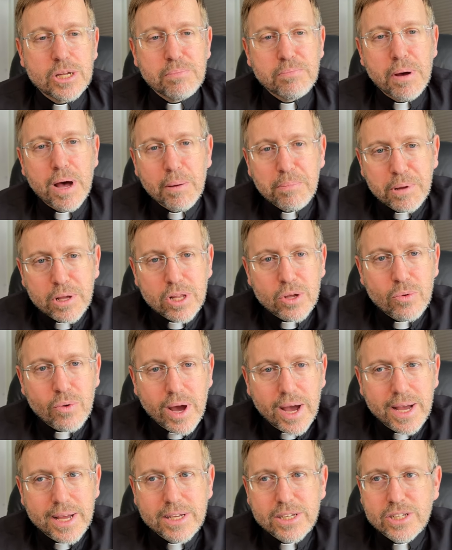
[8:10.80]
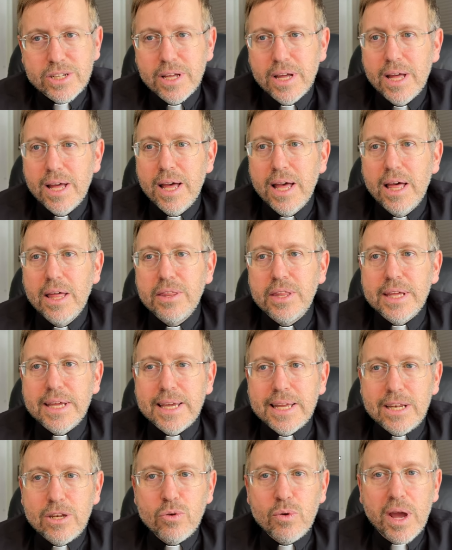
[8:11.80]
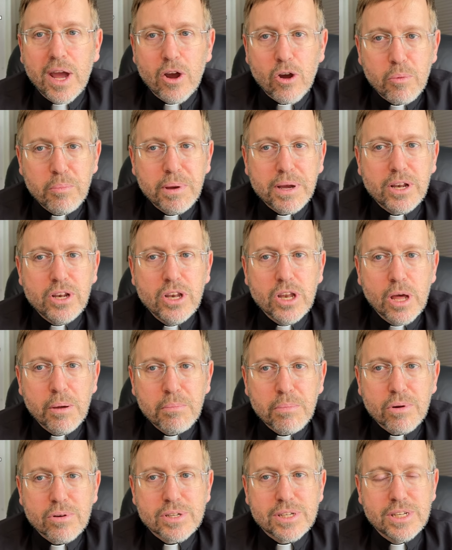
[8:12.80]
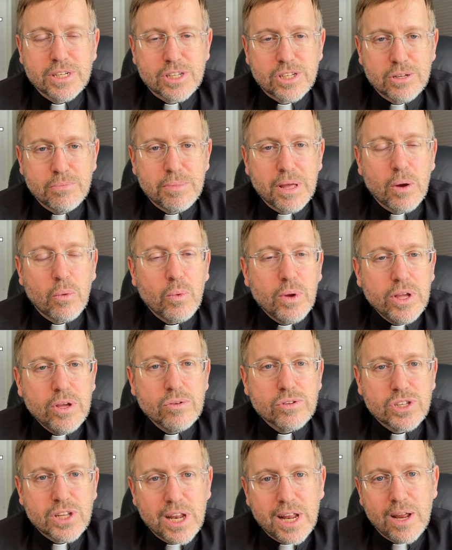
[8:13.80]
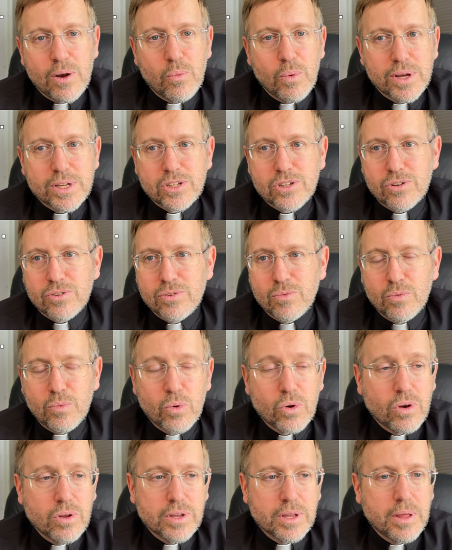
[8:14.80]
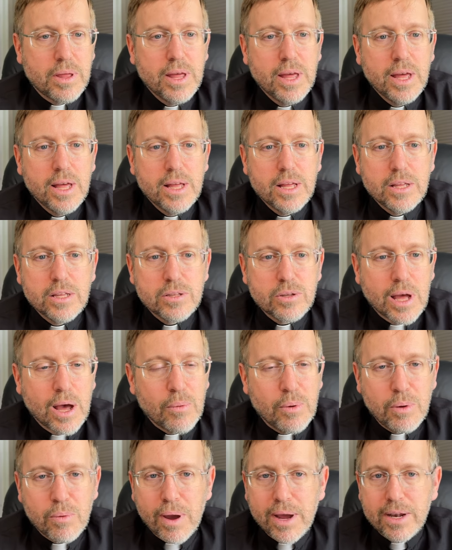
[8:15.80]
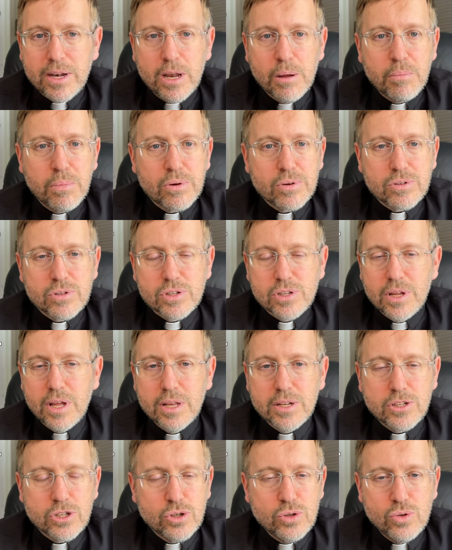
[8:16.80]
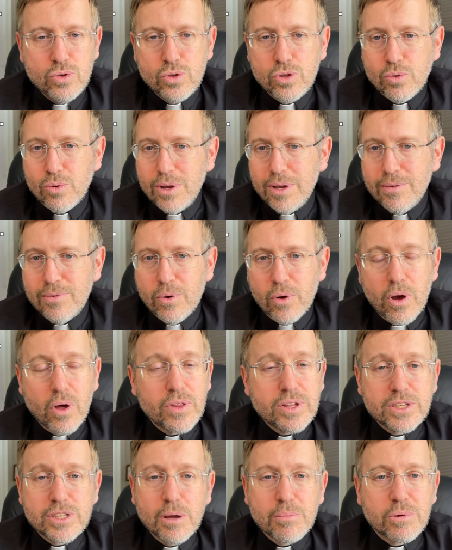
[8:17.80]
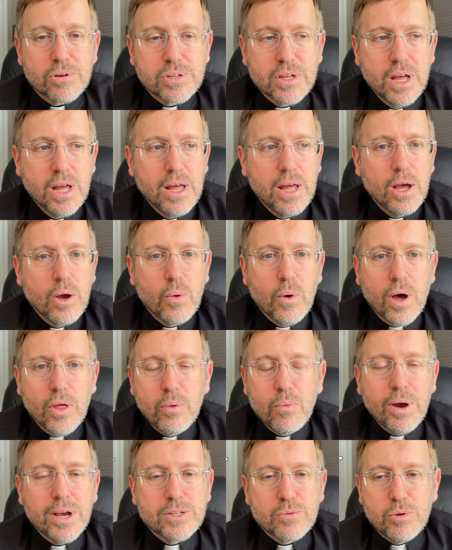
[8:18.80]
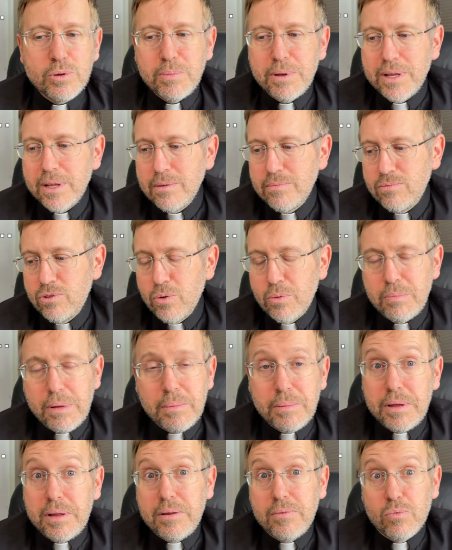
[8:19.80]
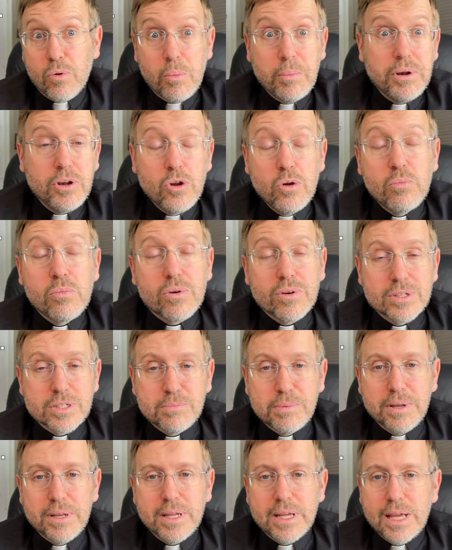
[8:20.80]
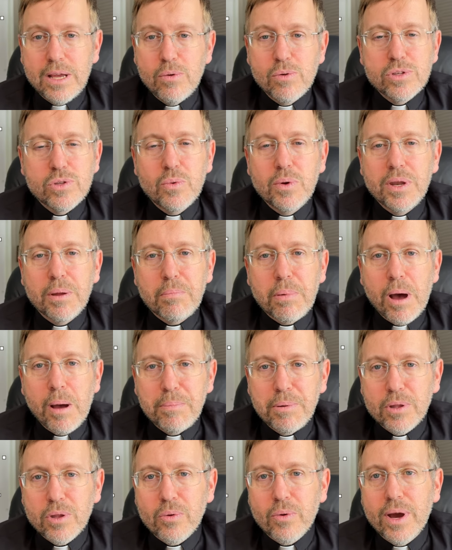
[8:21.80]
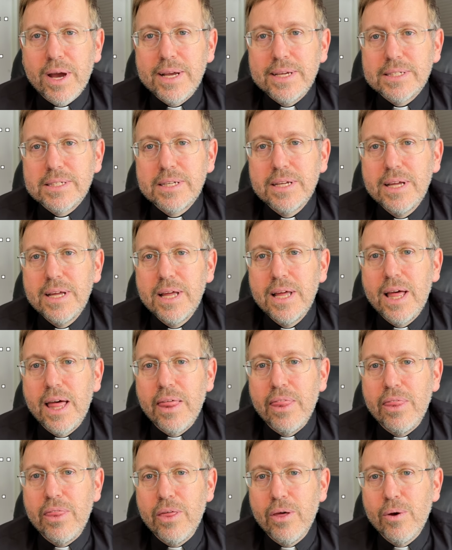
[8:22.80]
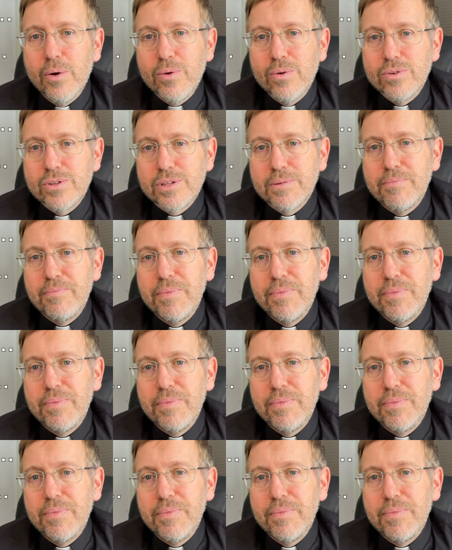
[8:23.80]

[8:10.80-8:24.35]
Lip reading: popularized the Hindu-Arabic number system that we use today in Western world. How we write numbers 2, 3, 4, all these numbers. Otherwise, we'd be doing maybe Roman numerals, but he was the one that popularized those.